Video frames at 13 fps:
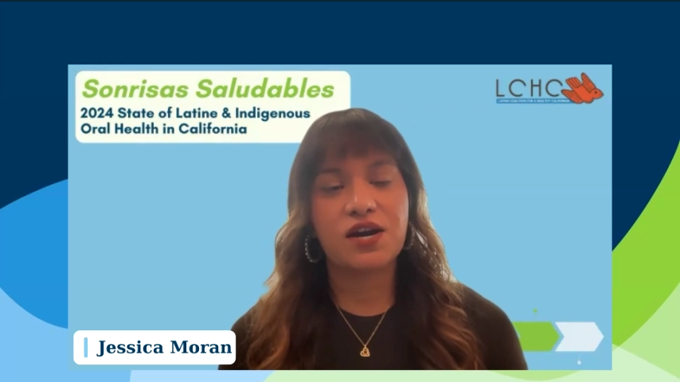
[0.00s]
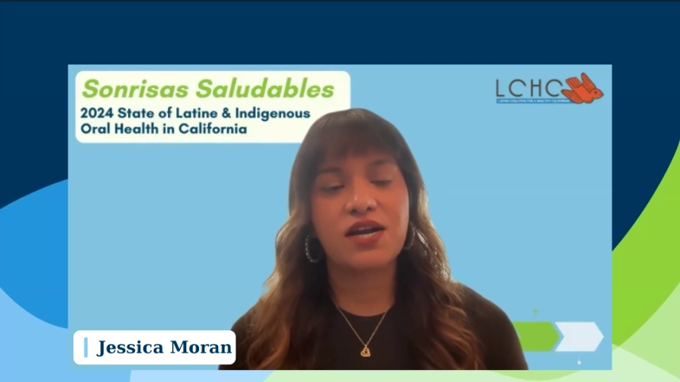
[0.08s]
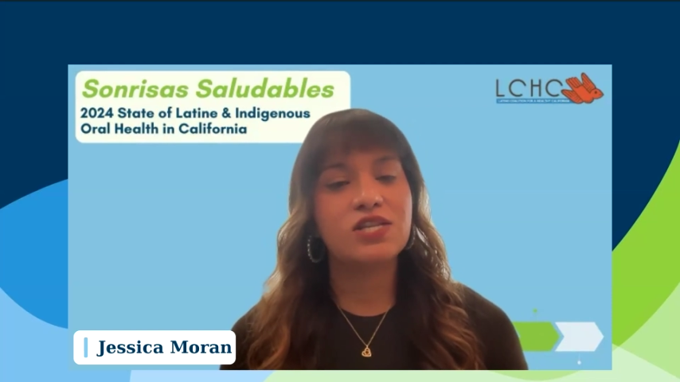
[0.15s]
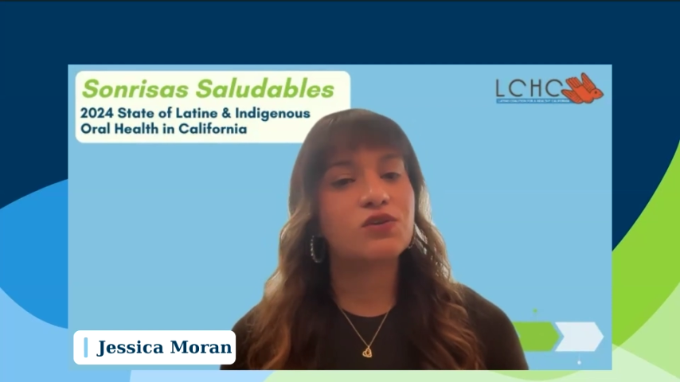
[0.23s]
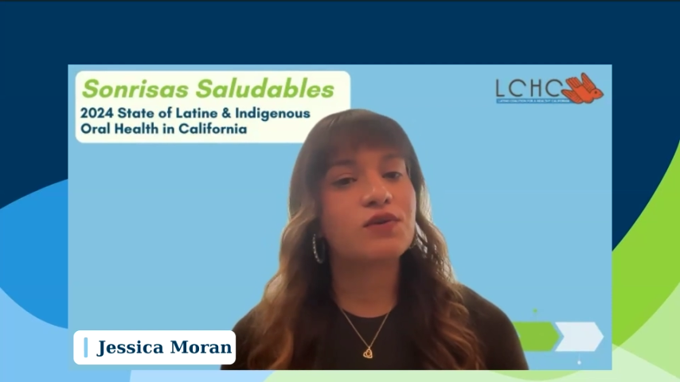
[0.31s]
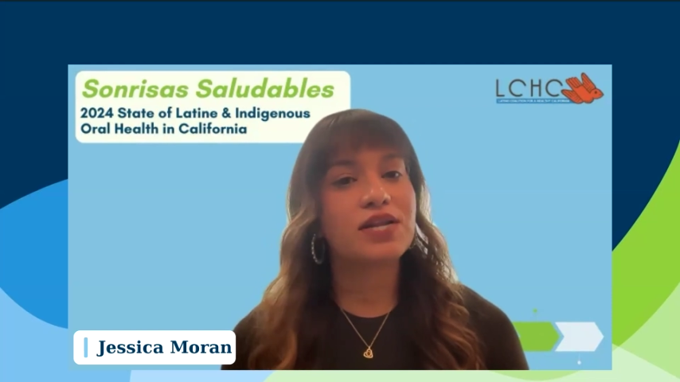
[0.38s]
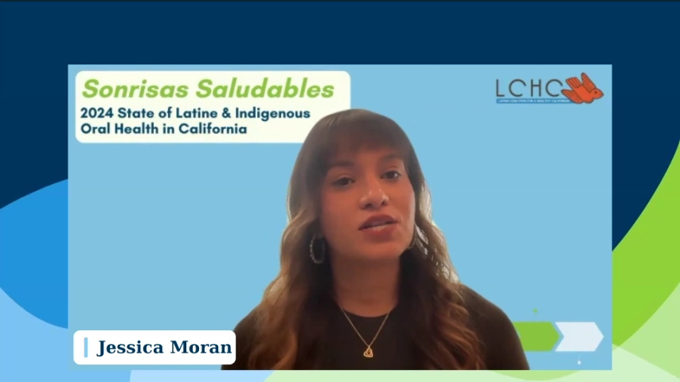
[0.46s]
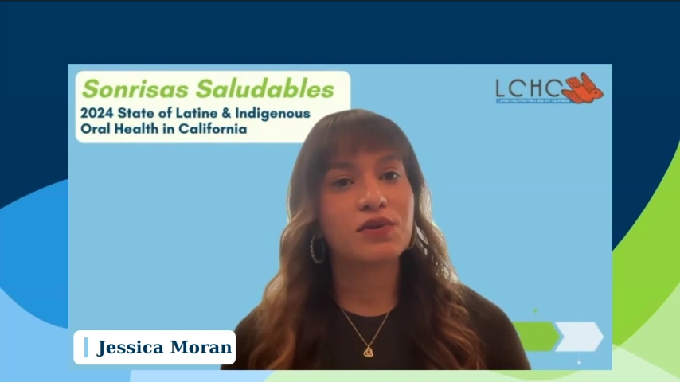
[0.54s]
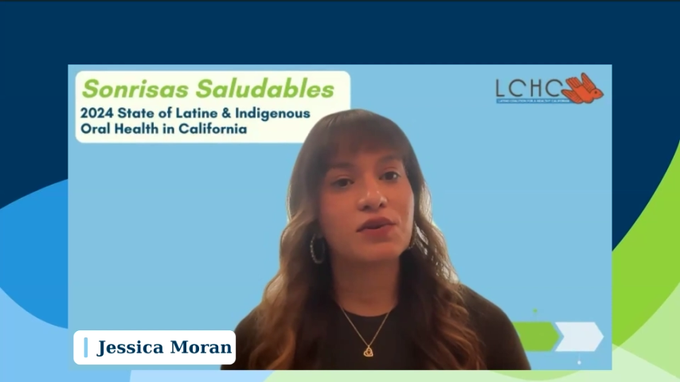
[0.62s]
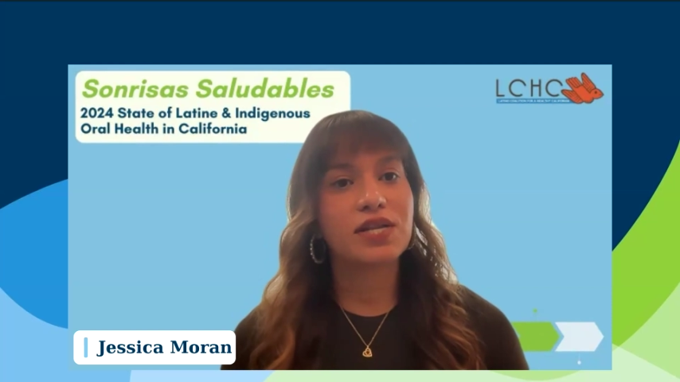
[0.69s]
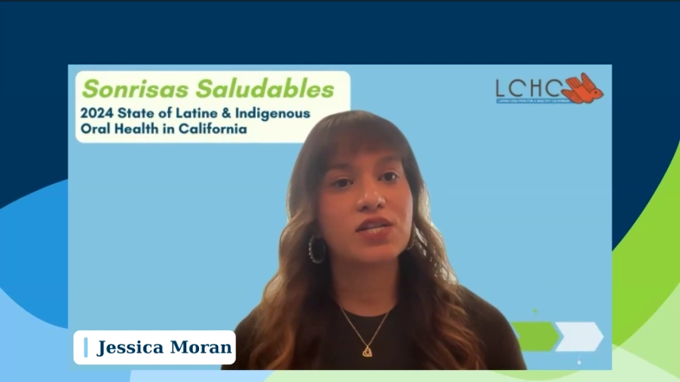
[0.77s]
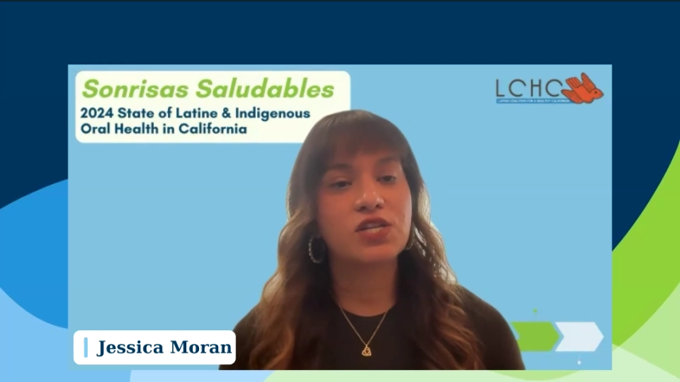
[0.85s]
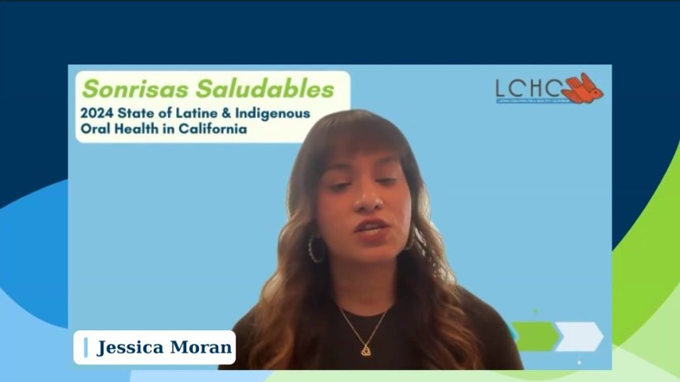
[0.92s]
in
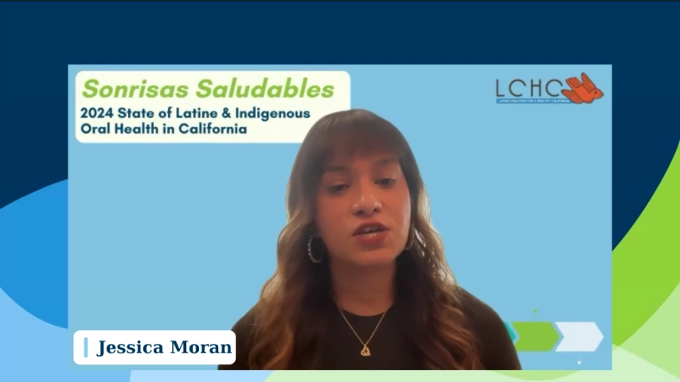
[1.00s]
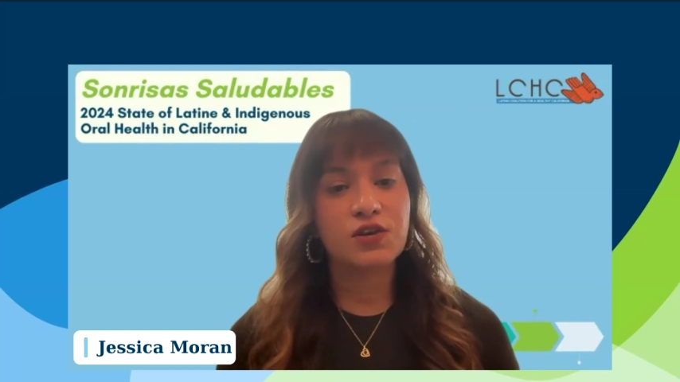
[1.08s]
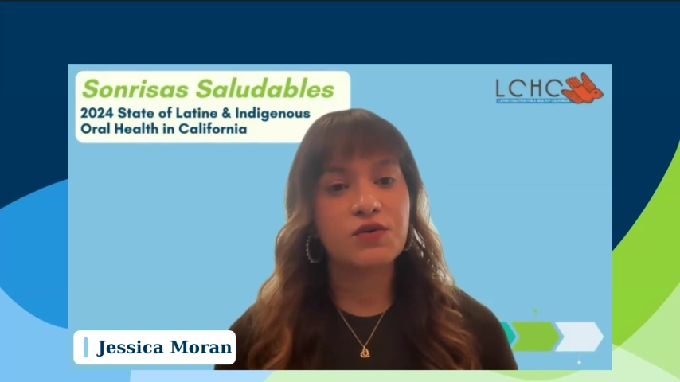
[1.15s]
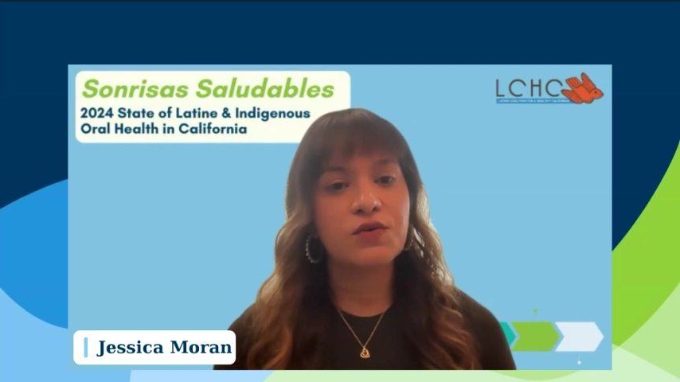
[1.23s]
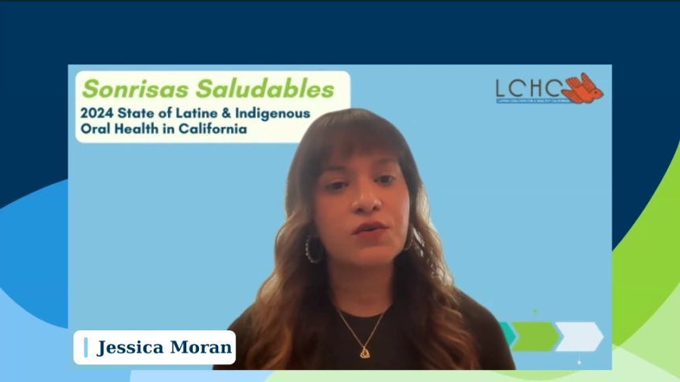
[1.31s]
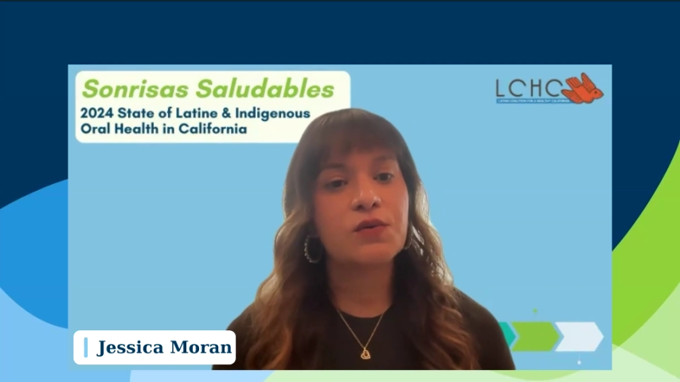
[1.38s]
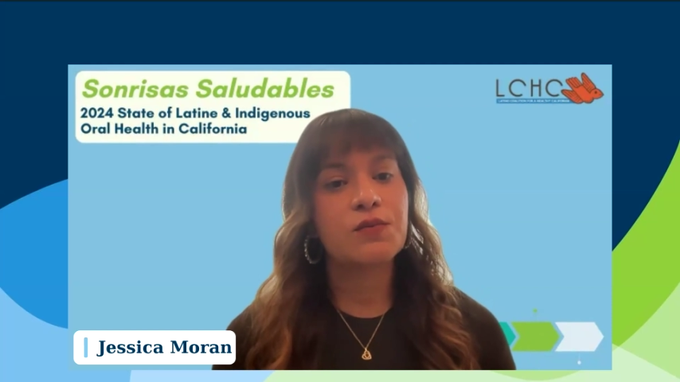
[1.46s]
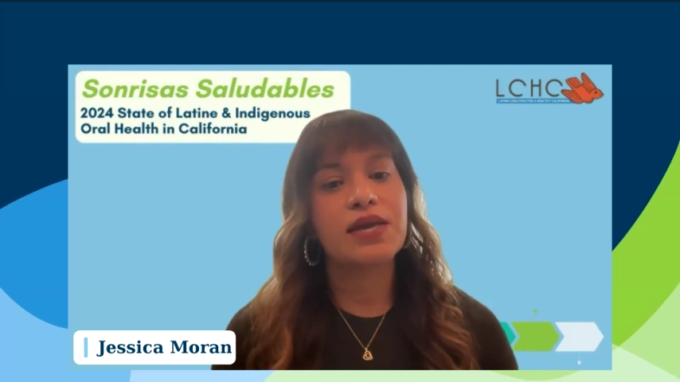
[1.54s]
2022,